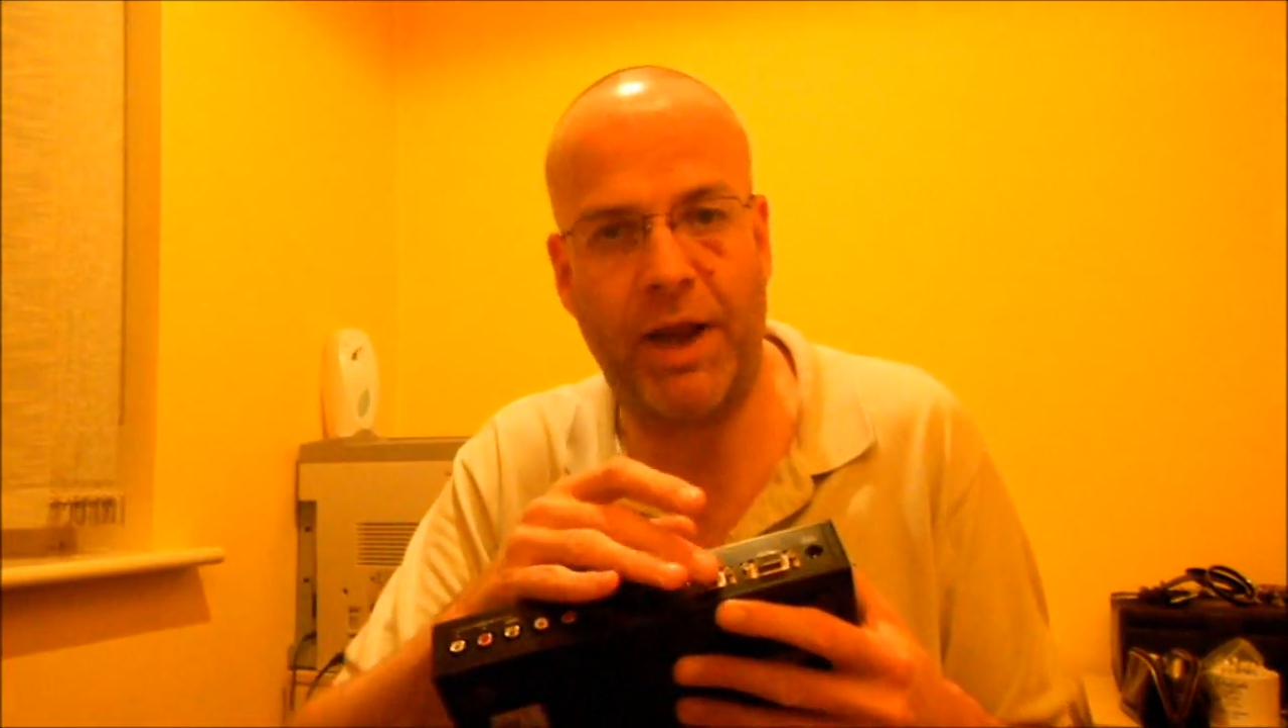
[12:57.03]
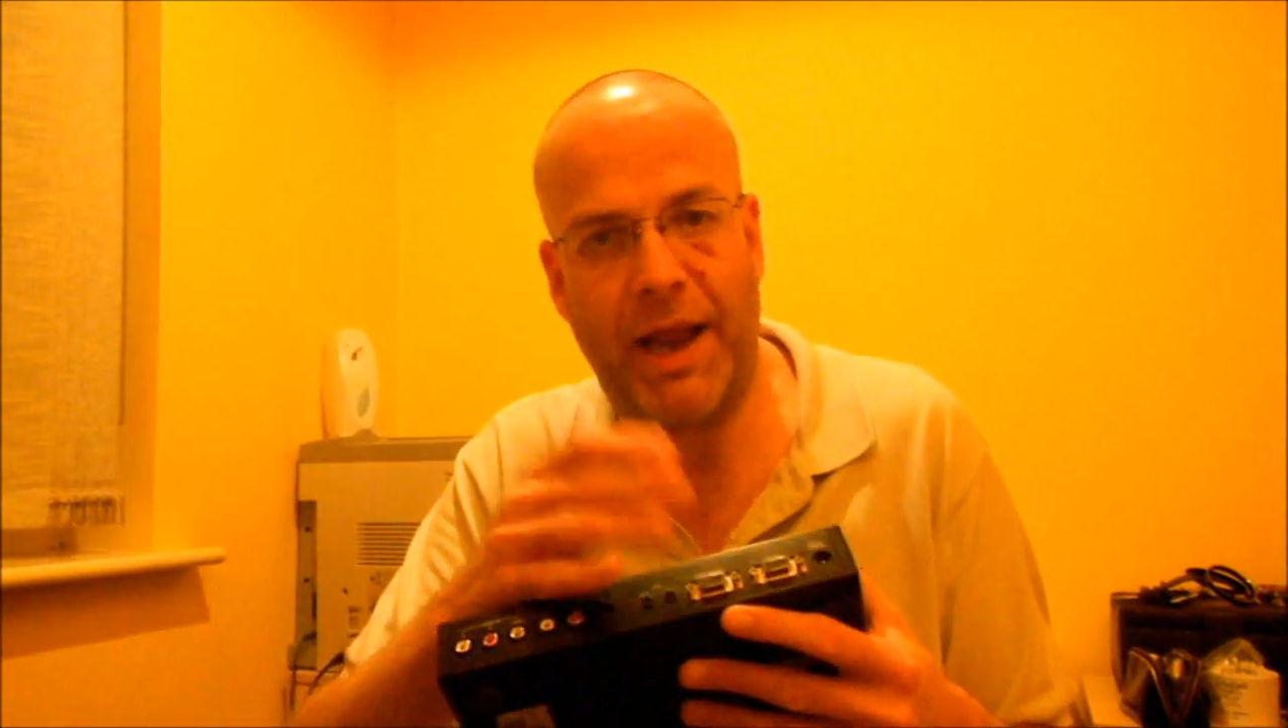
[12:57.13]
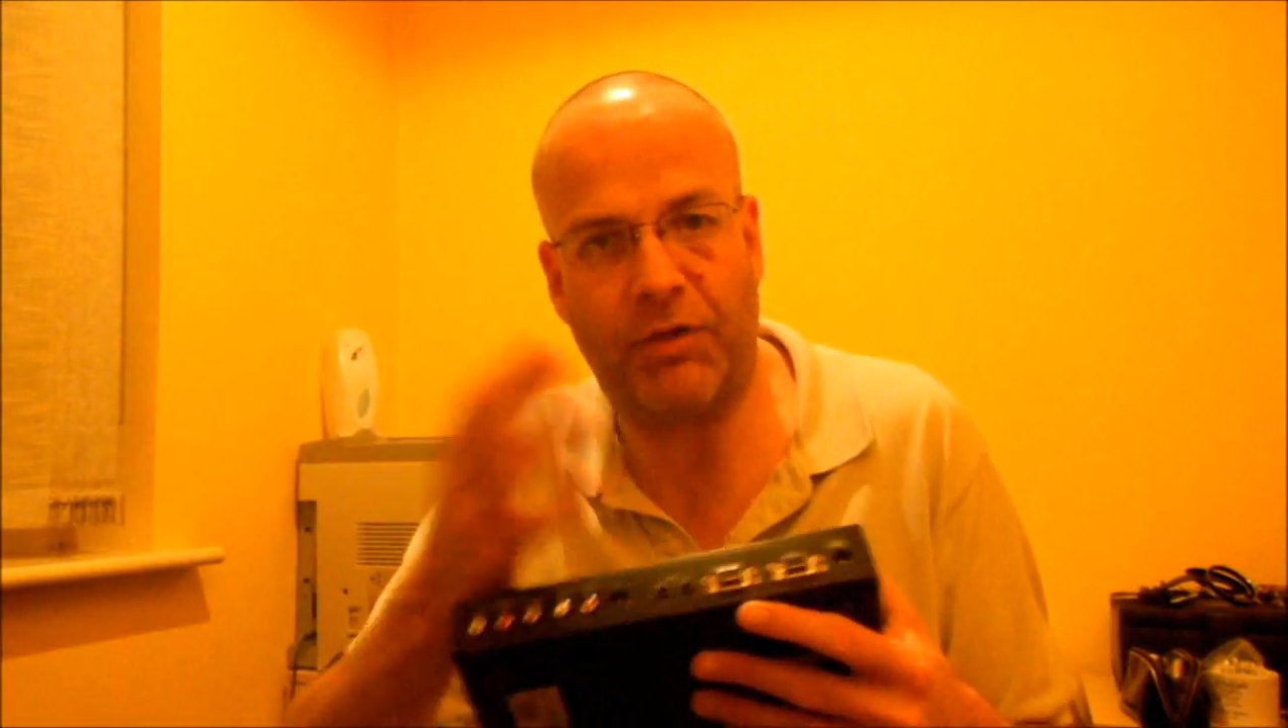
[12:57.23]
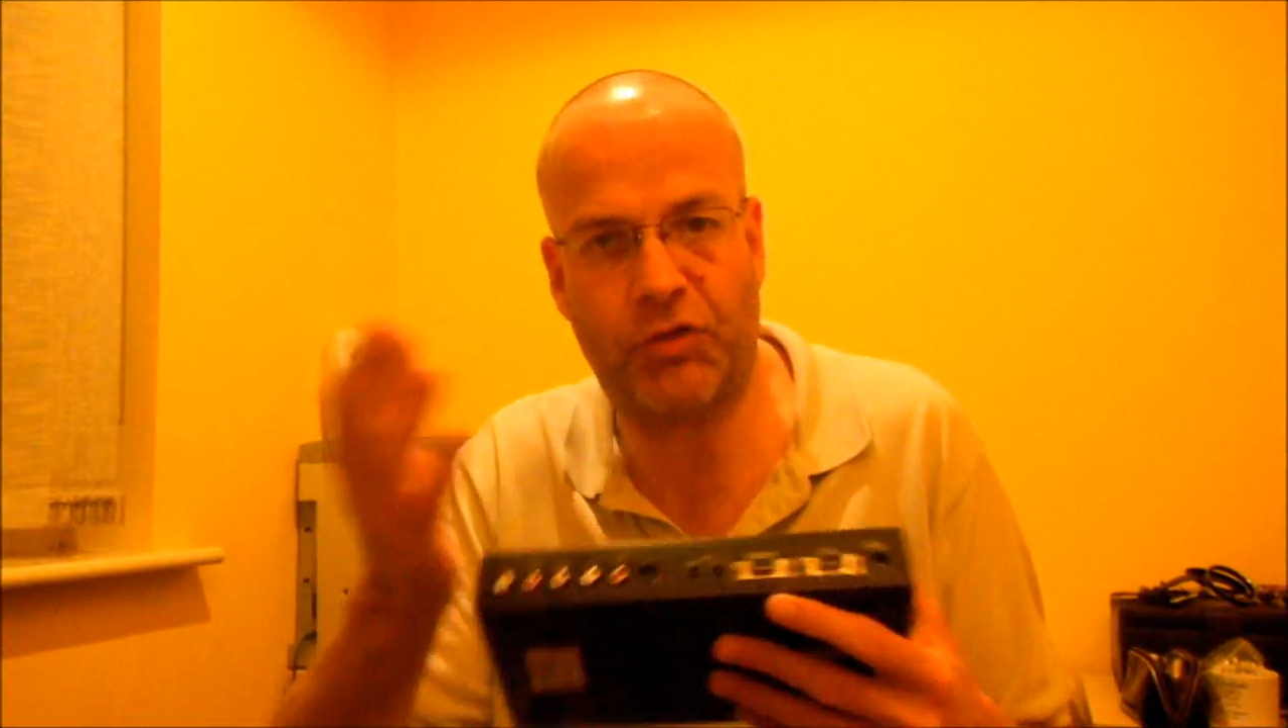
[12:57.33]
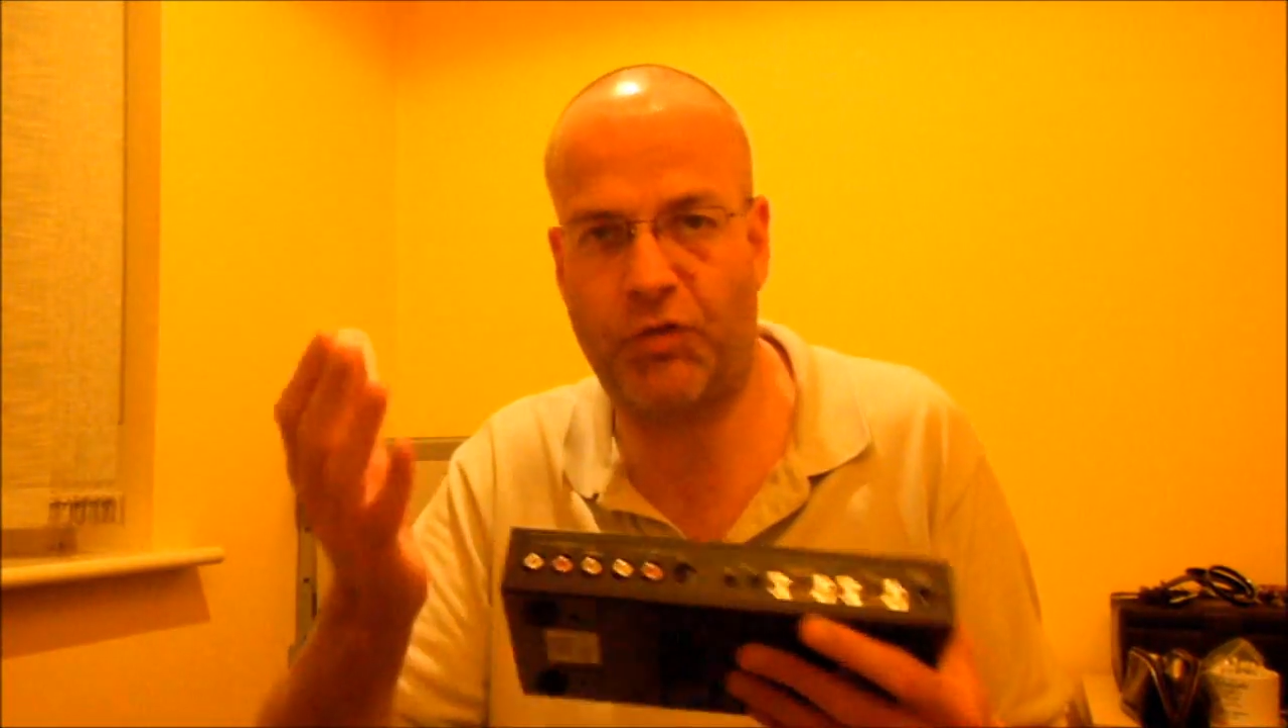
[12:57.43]

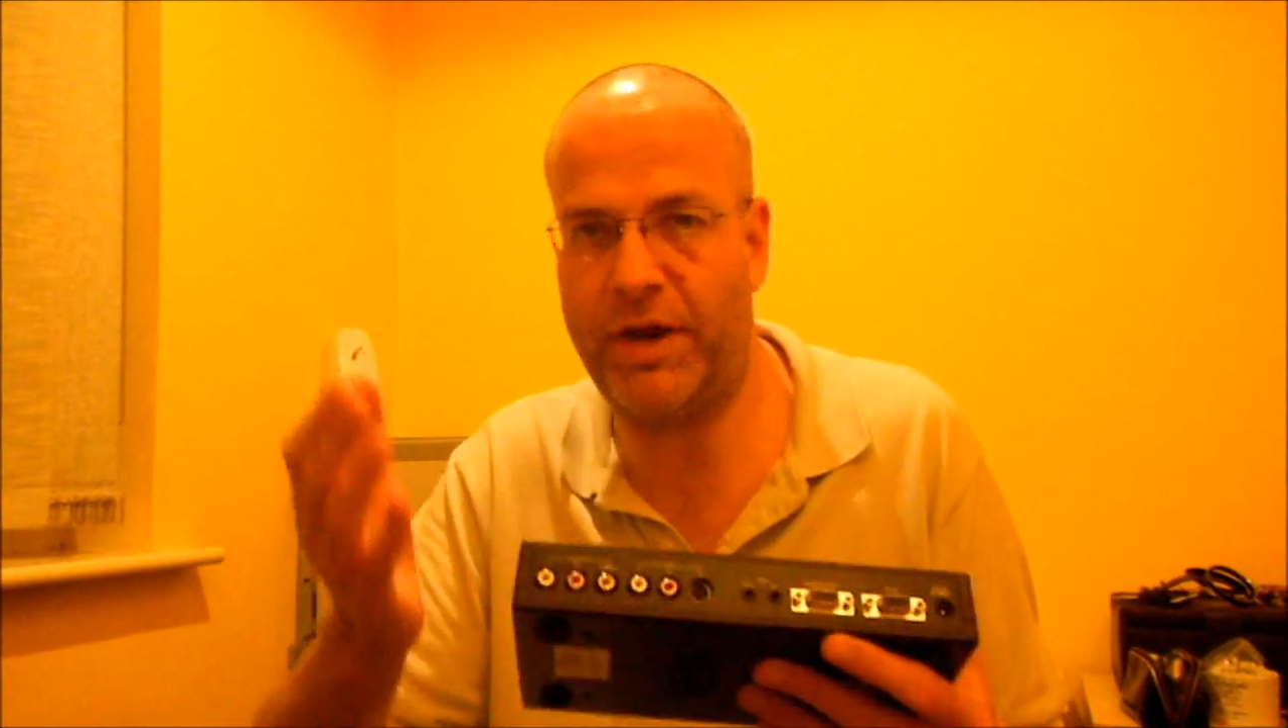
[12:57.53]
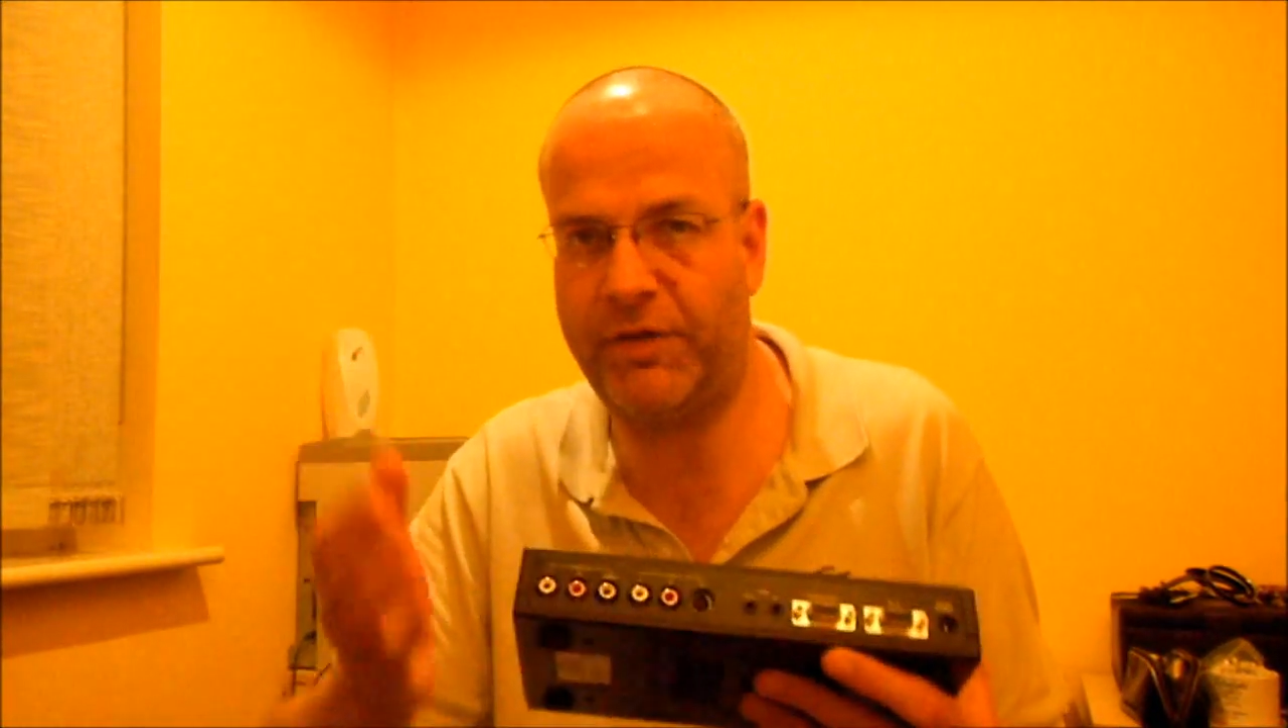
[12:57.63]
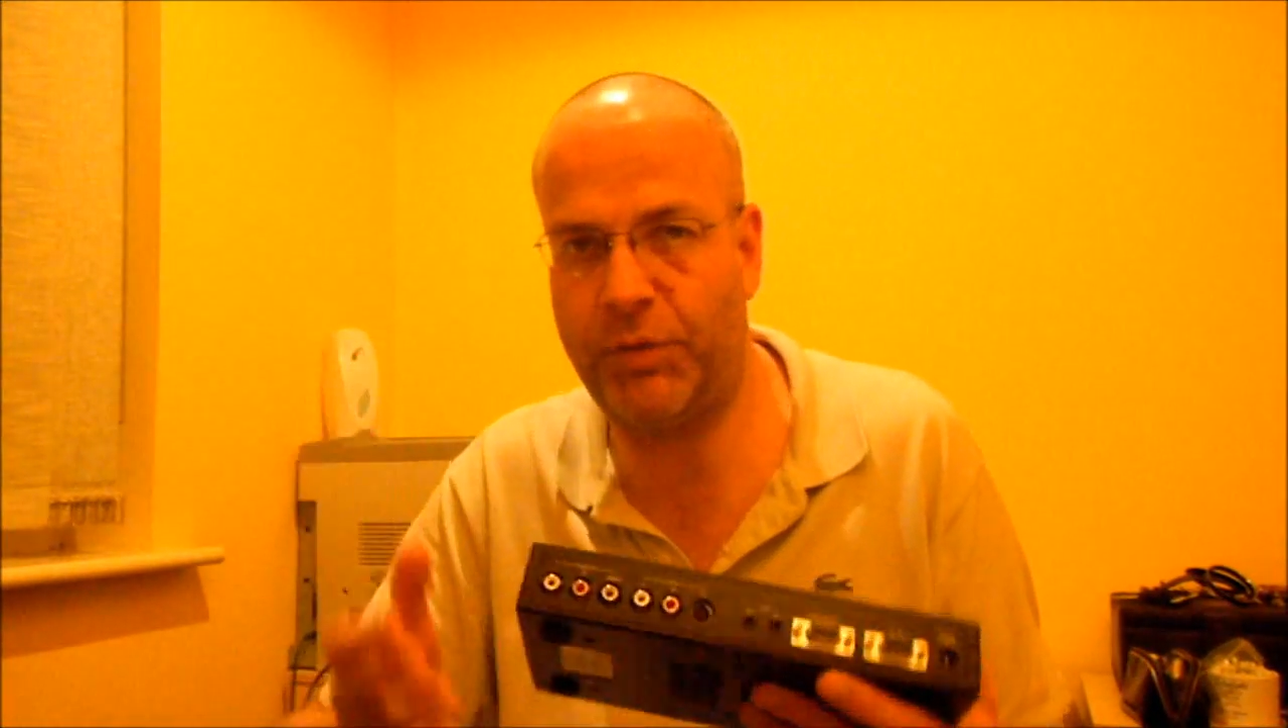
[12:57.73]
connect straight